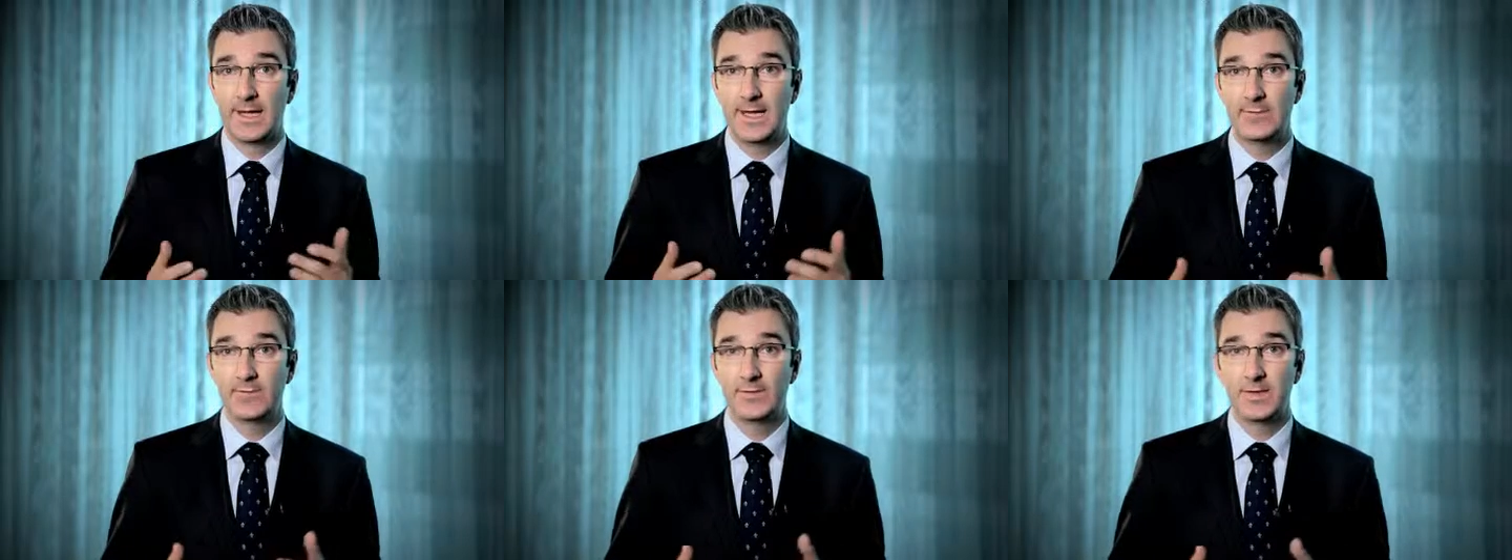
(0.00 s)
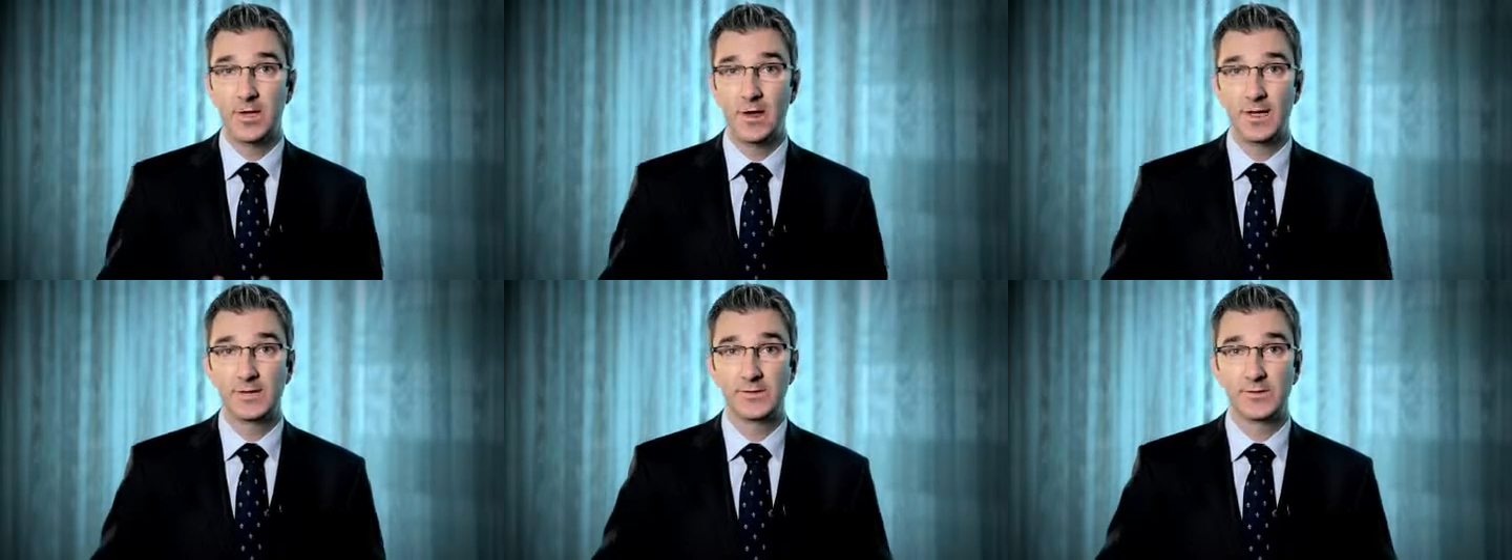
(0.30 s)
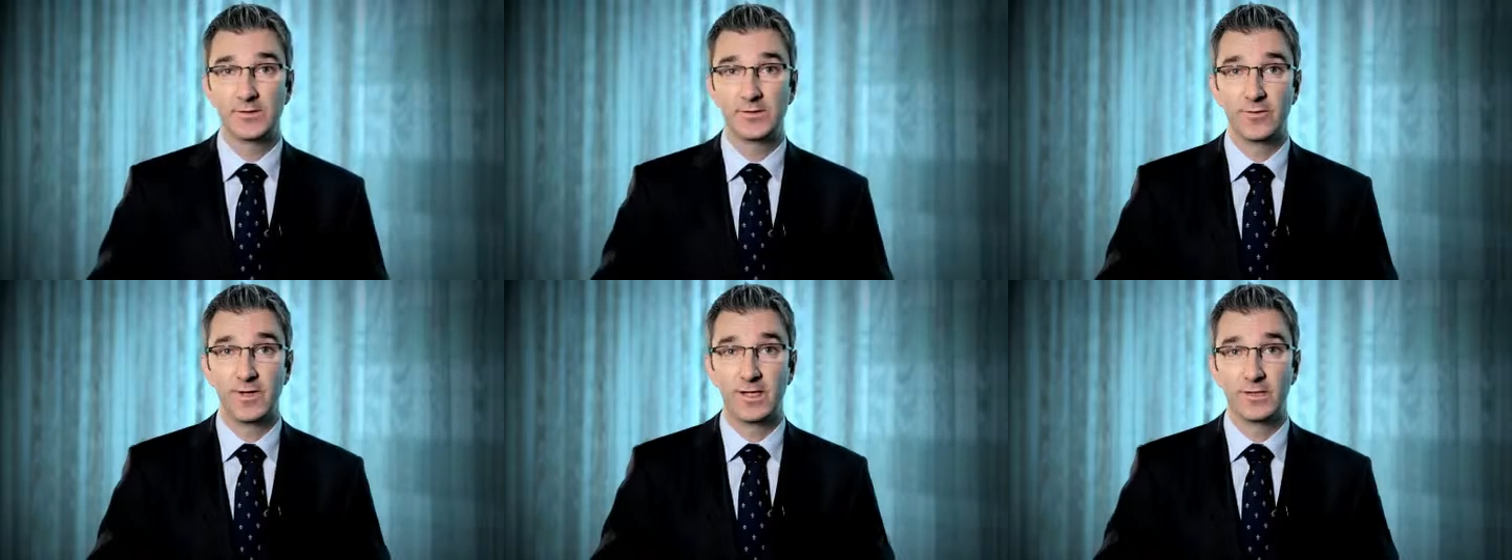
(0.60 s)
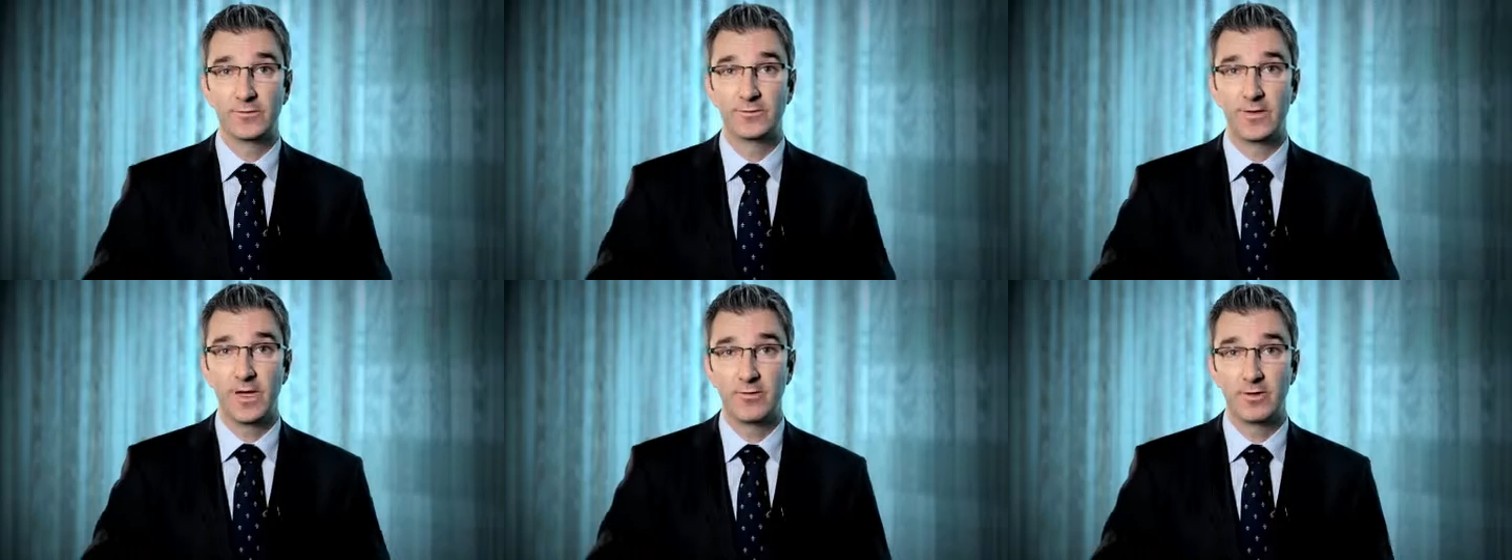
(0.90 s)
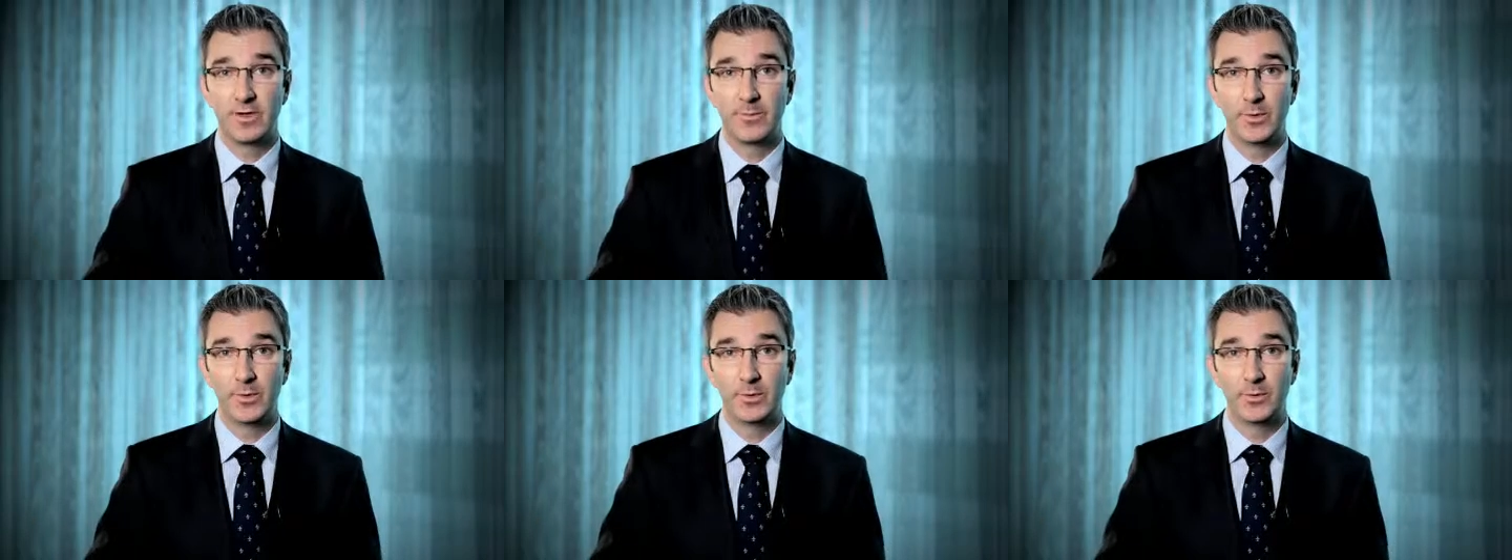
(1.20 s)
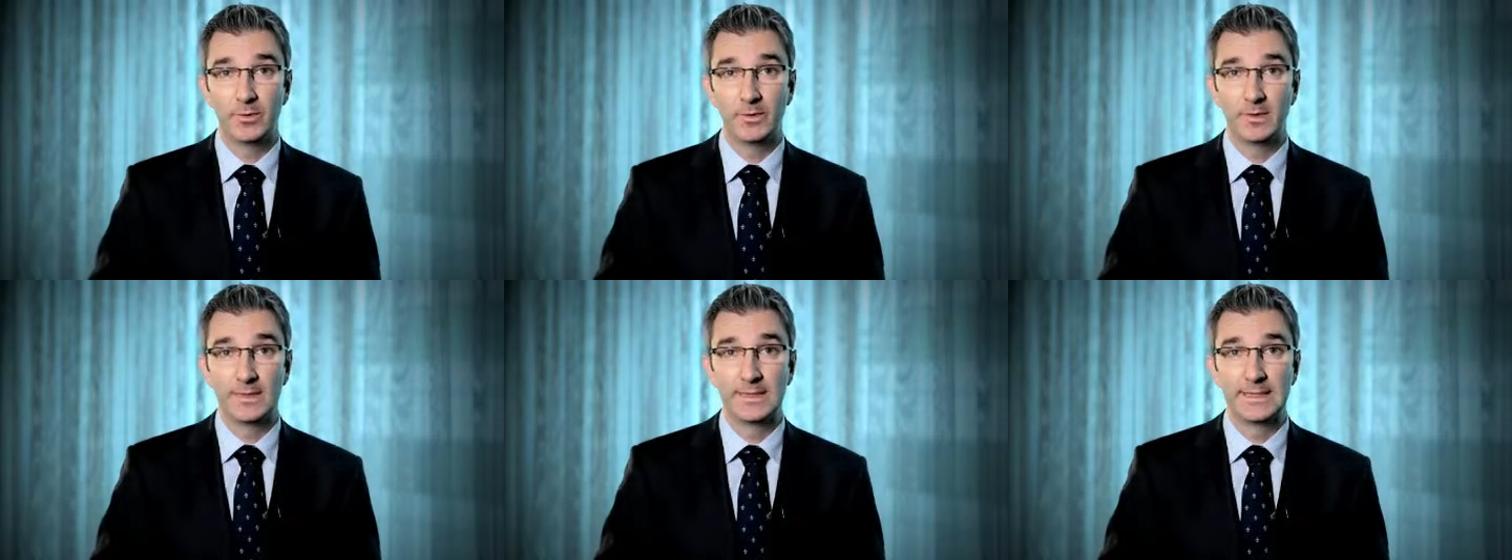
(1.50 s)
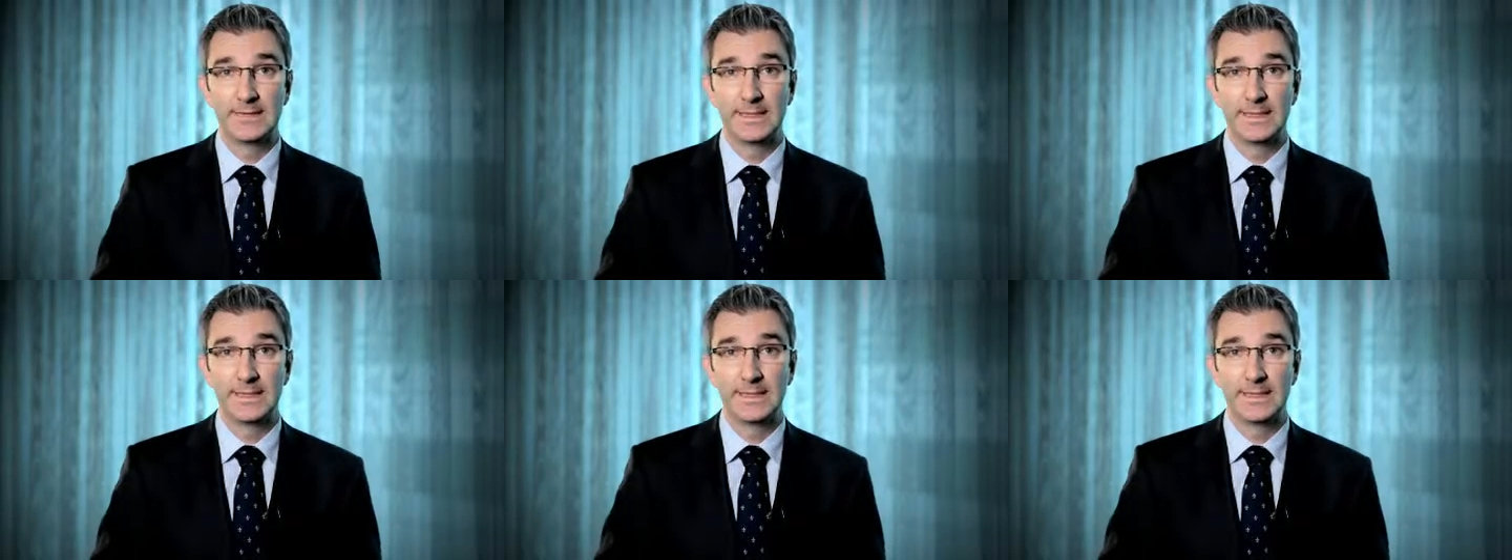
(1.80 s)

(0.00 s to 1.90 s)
If the licence fee is variable,